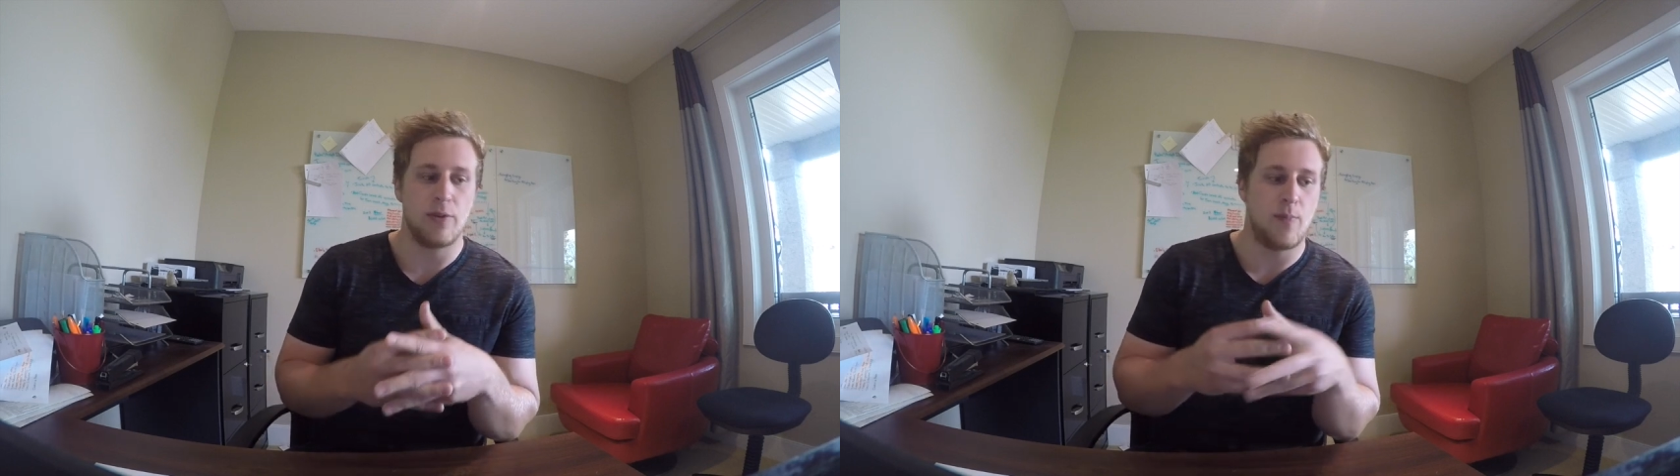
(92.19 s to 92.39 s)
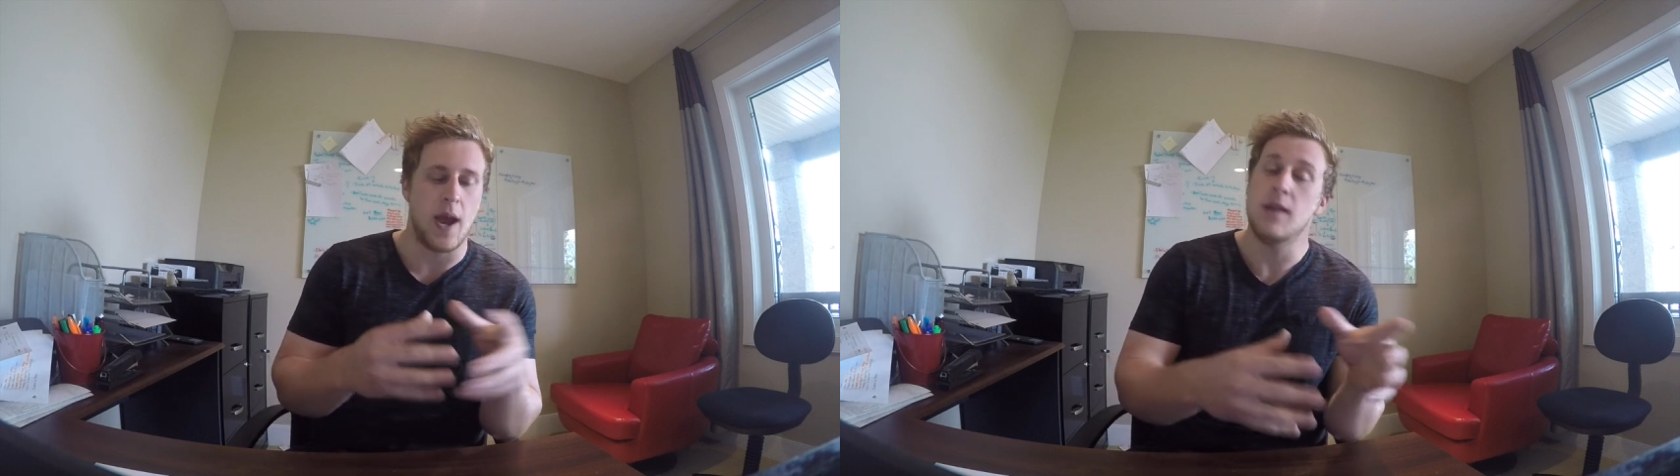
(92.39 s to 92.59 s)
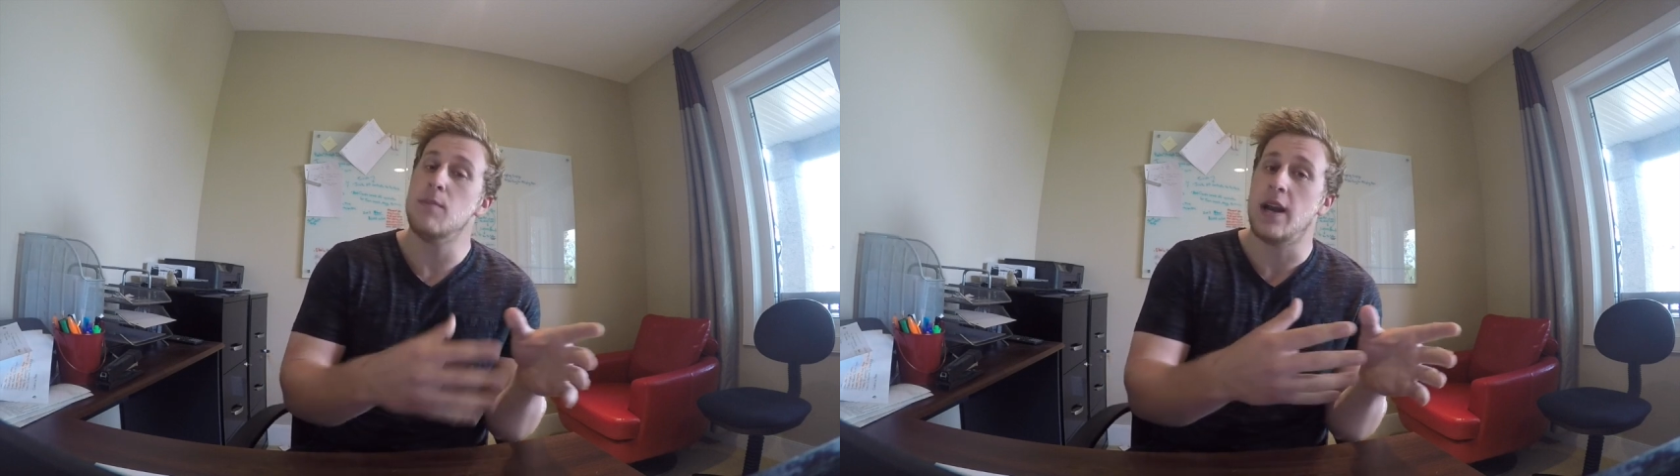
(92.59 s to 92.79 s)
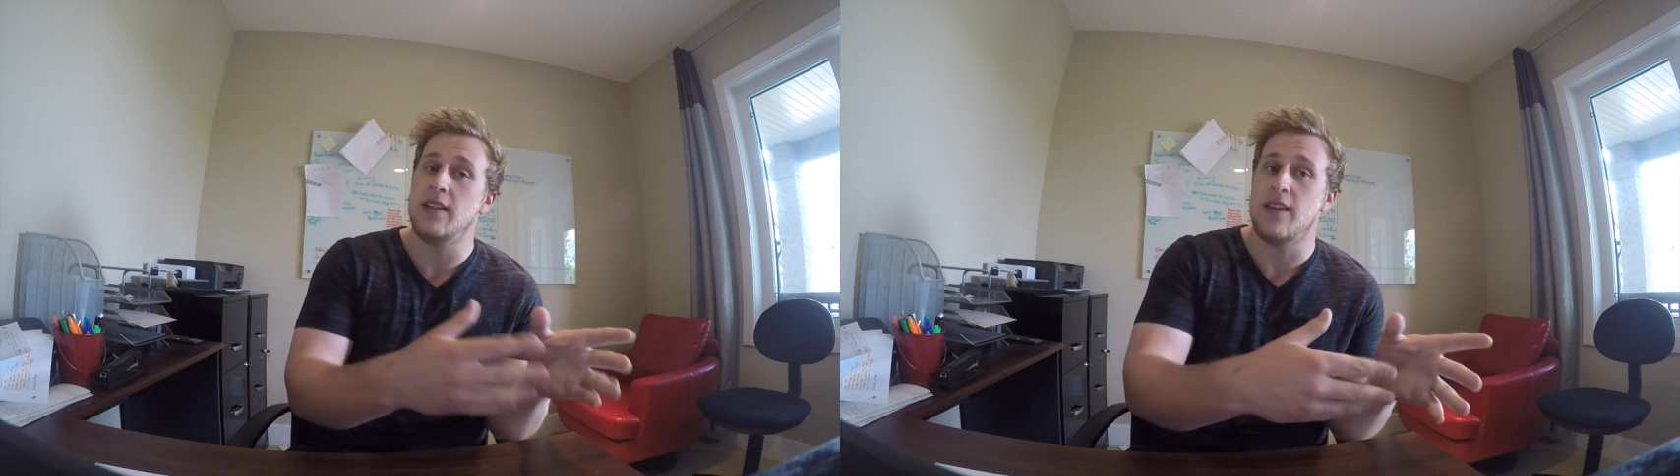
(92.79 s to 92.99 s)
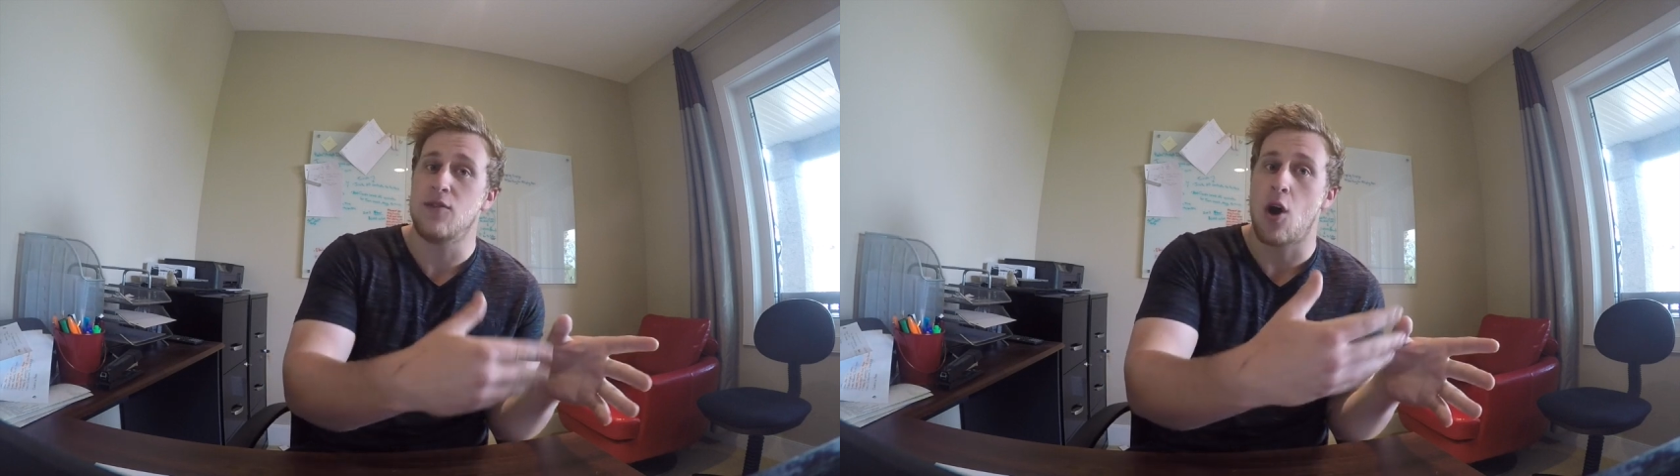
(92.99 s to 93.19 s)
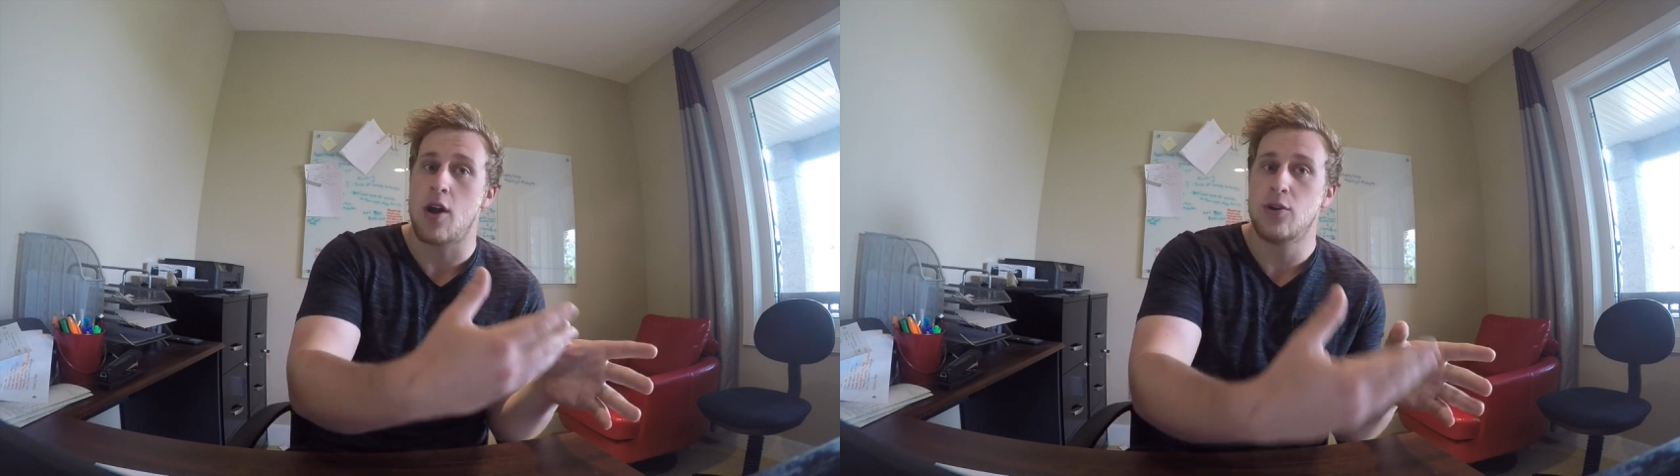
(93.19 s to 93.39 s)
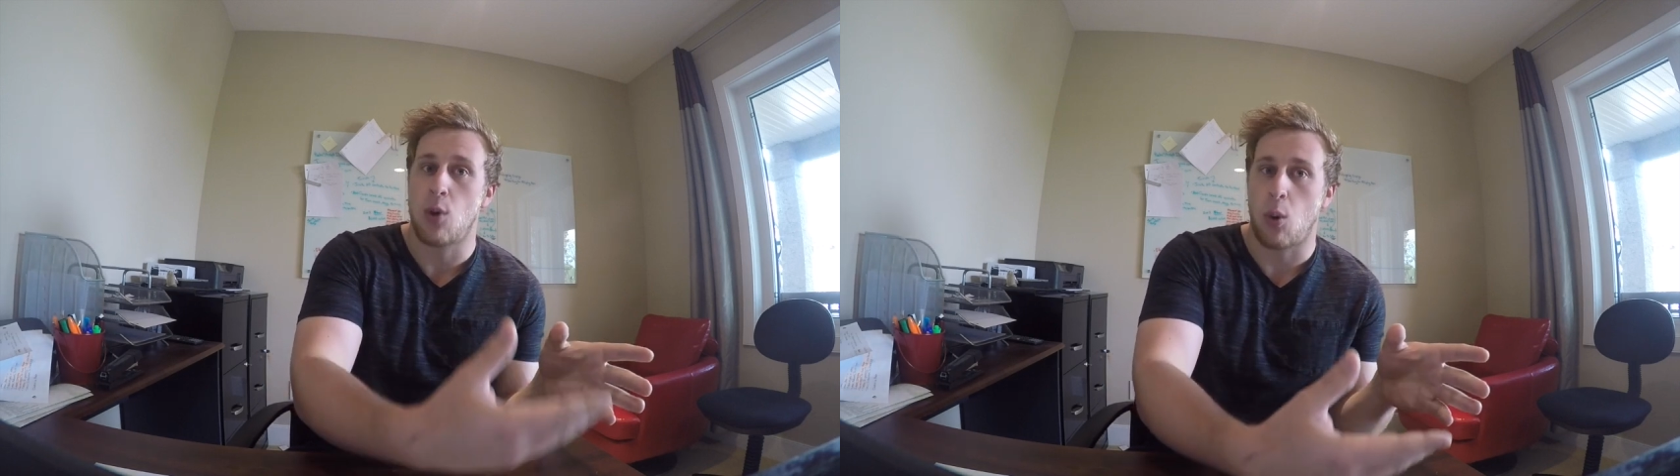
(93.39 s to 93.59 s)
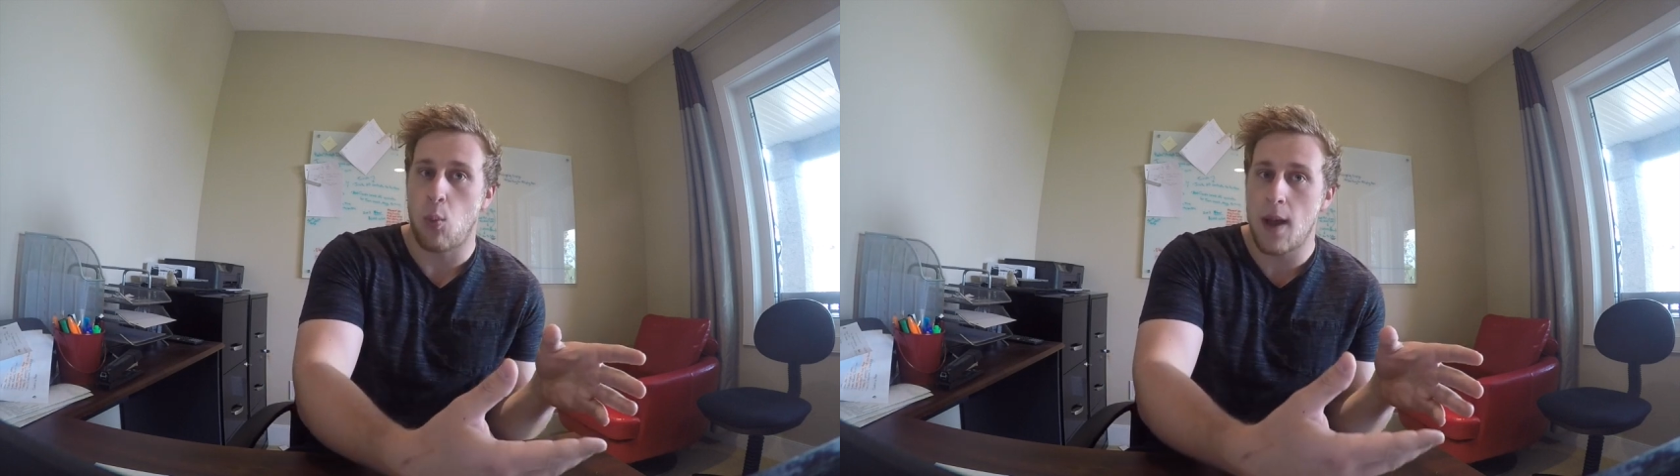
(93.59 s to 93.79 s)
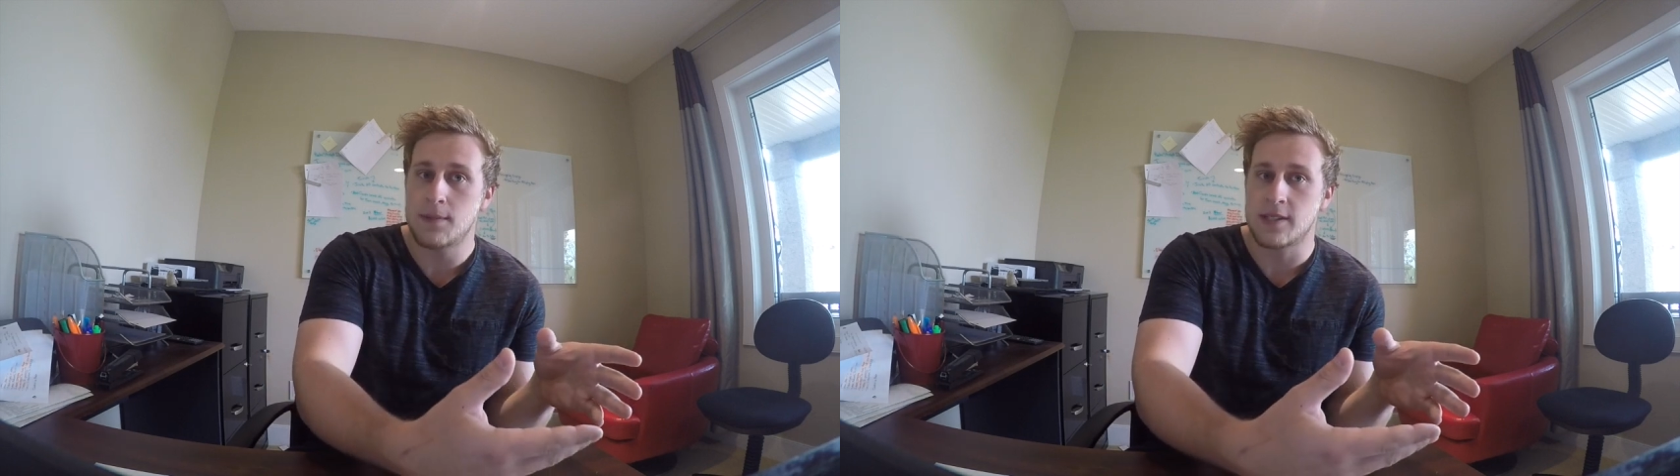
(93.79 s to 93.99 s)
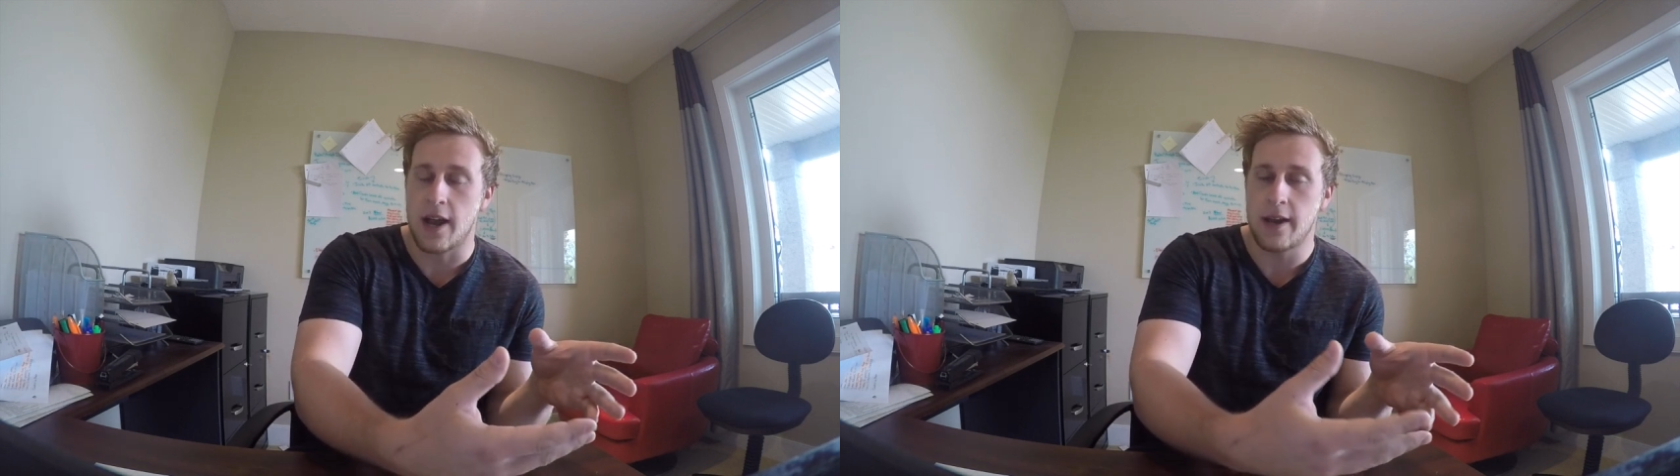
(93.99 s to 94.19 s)
We've paid money, they've gone to our
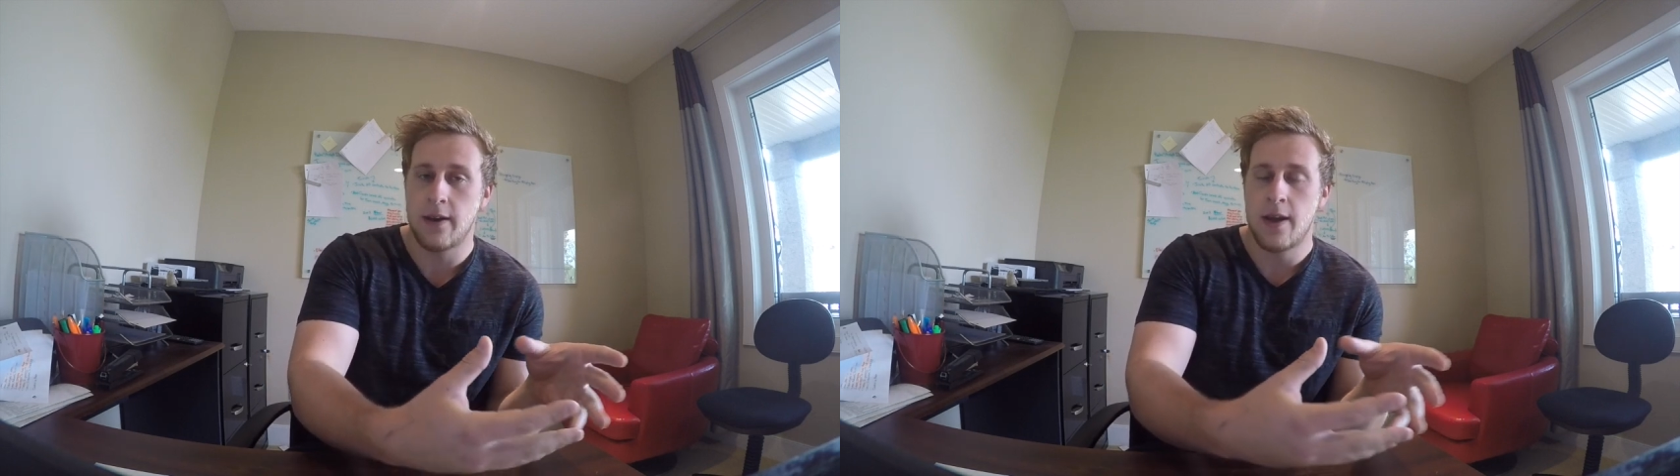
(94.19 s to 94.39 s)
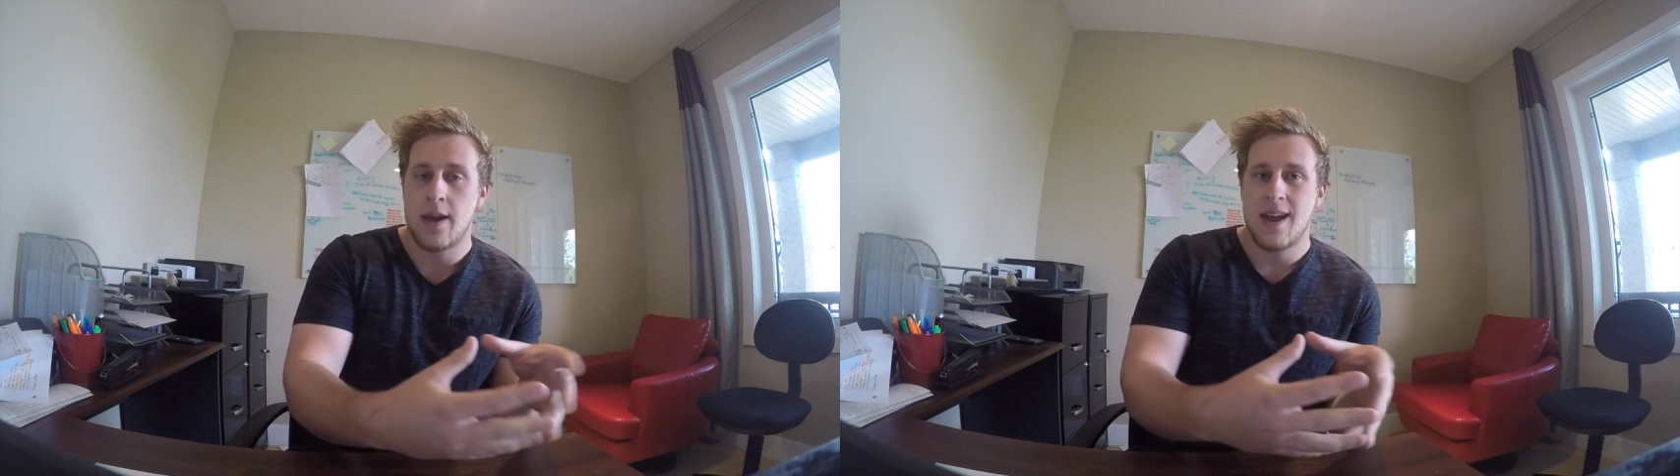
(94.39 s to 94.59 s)
website,